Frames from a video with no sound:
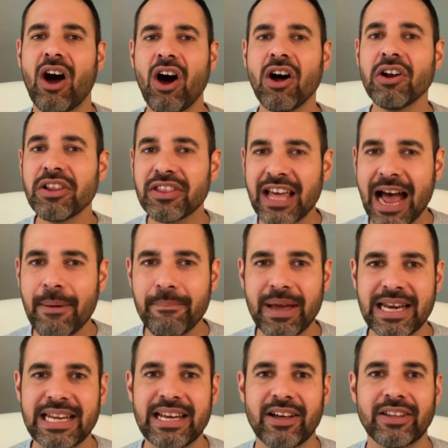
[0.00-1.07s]
aren't that
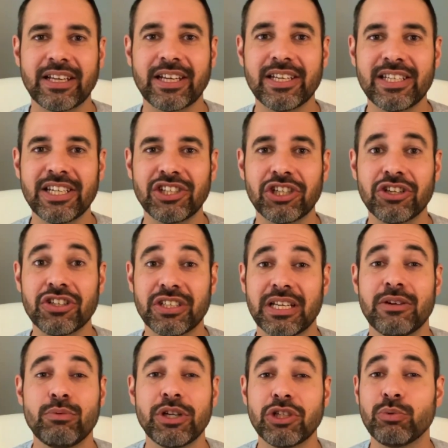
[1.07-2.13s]
many other conditions
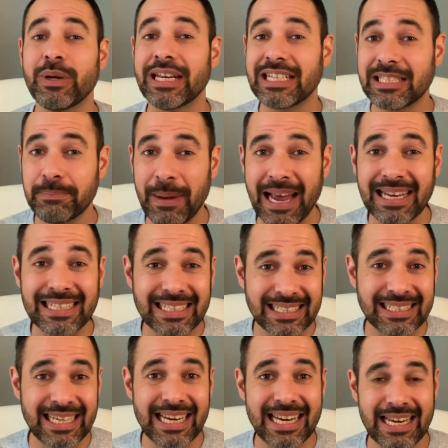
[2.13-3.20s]
in which we expect to
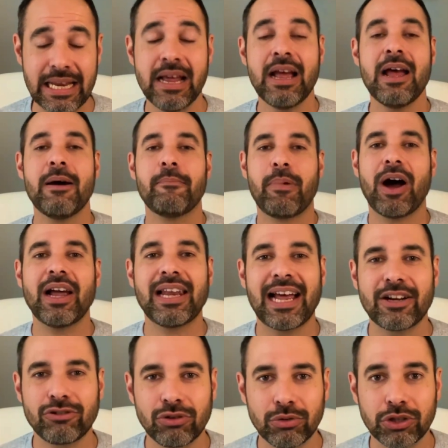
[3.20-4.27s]
see
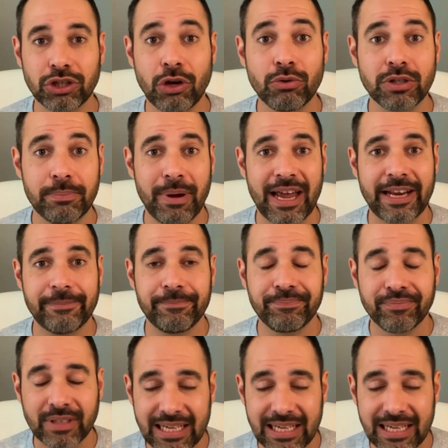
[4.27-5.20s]
bilateral shoulder pain.